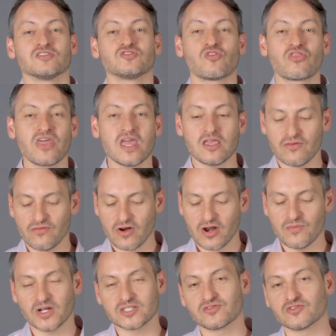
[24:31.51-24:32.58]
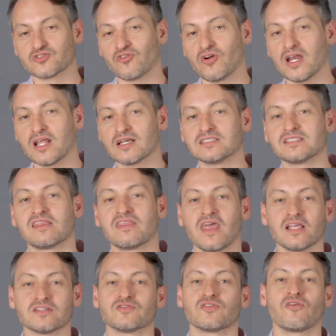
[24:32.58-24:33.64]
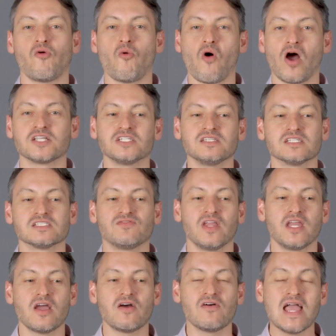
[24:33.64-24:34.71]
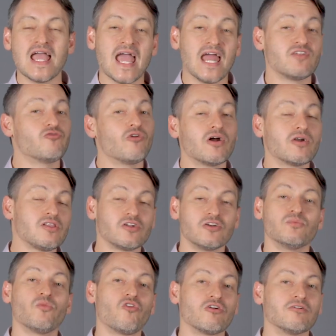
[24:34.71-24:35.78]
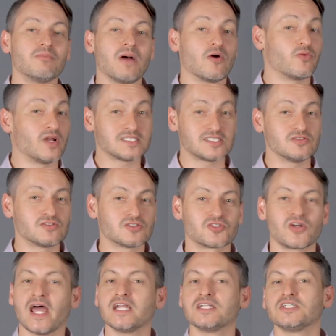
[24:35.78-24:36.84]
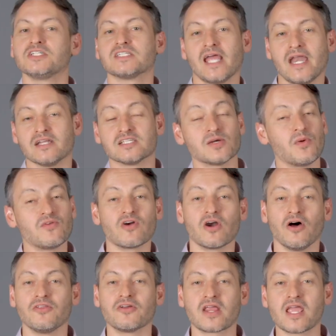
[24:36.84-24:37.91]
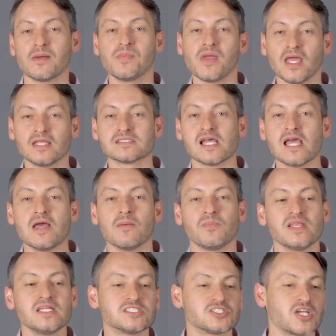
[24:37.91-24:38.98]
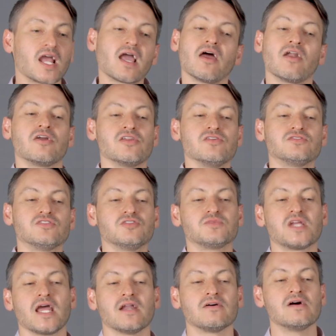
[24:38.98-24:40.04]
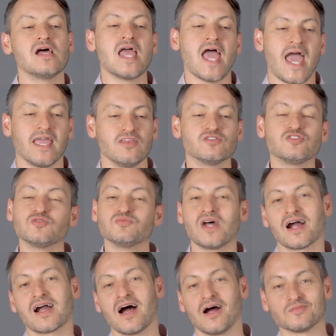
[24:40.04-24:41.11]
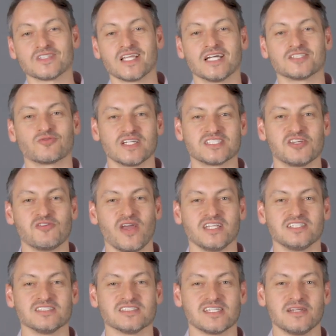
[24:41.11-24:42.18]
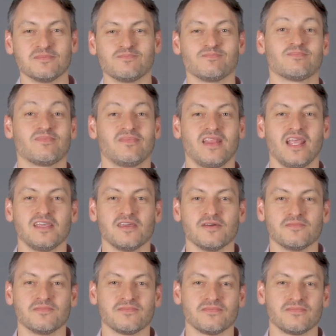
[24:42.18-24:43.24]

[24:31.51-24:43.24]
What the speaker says: So thank you very much for joining us. Thanks for watching this video. And if you want to learn more about rescue strategies and some of our other campaigns, please check out our YouTube channel at youtube.com/rescueagency. Thank you.